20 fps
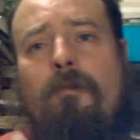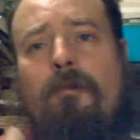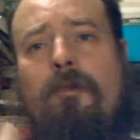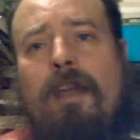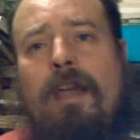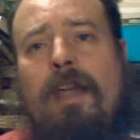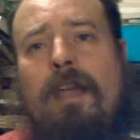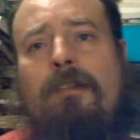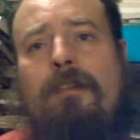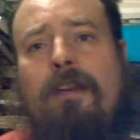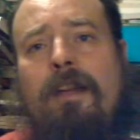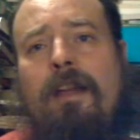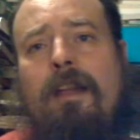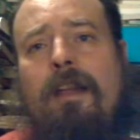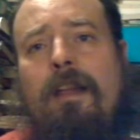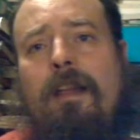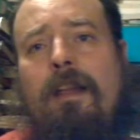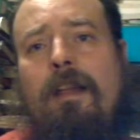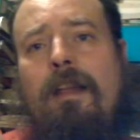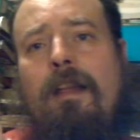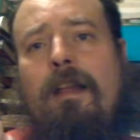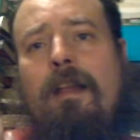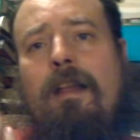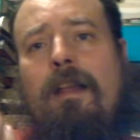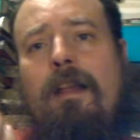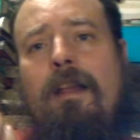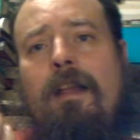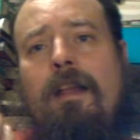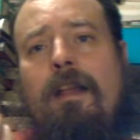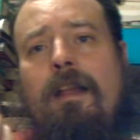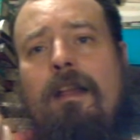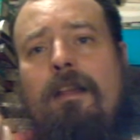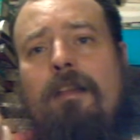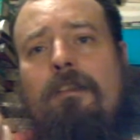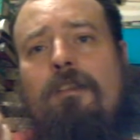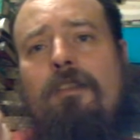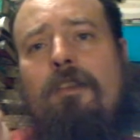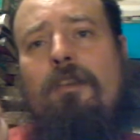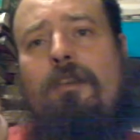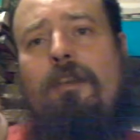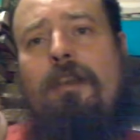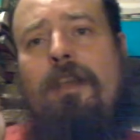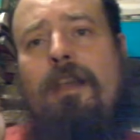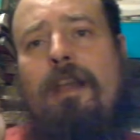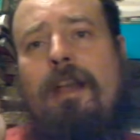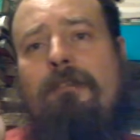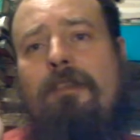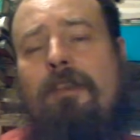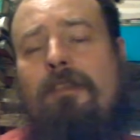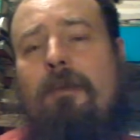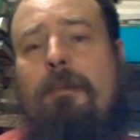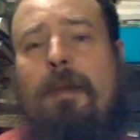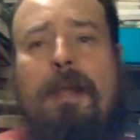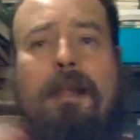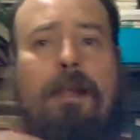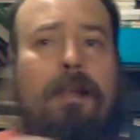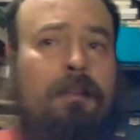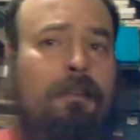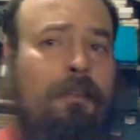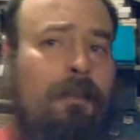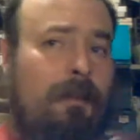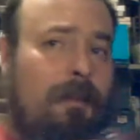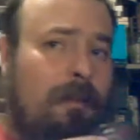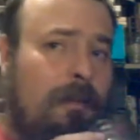flavour to the other tobaccos,